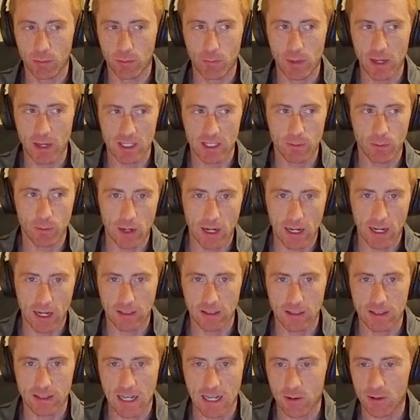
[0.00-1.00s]
best
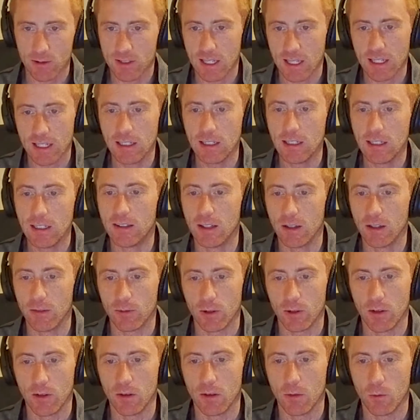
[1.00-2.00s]
practice, how is that any
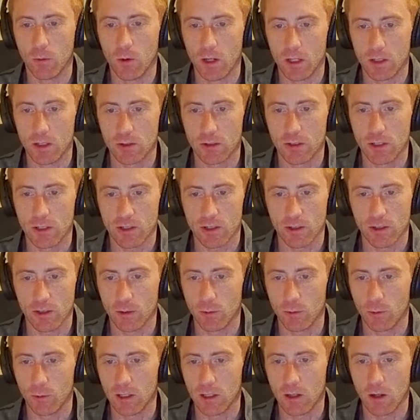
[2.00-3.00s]
different than what traditionally
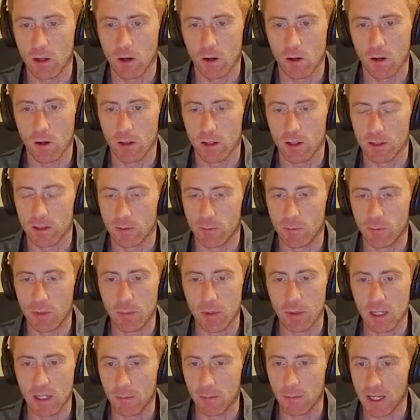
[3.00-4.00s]
we call as
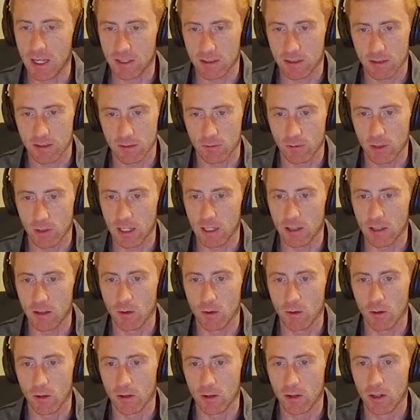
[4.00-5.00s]
BPMS, right?
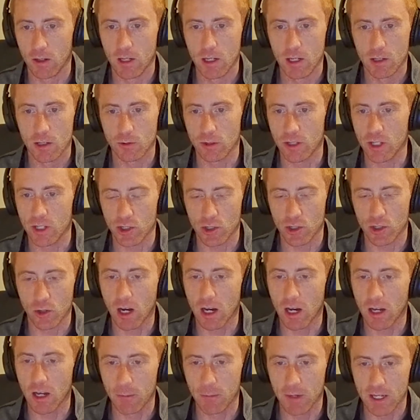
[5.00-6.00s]
Or traditional
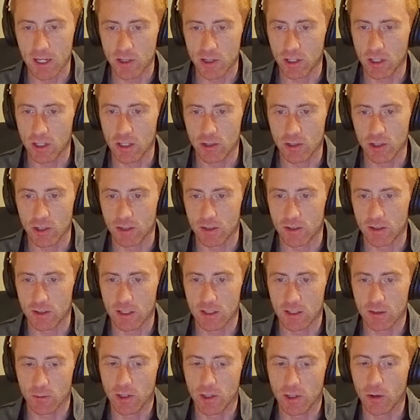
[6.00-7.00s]
automation engines
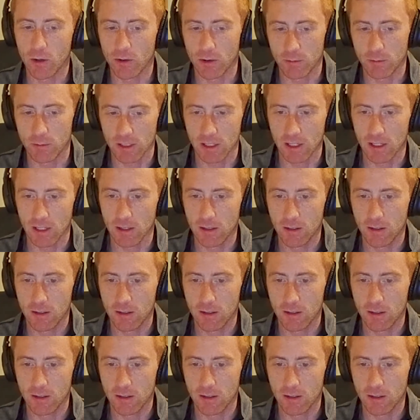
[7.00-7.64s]
as we know them today?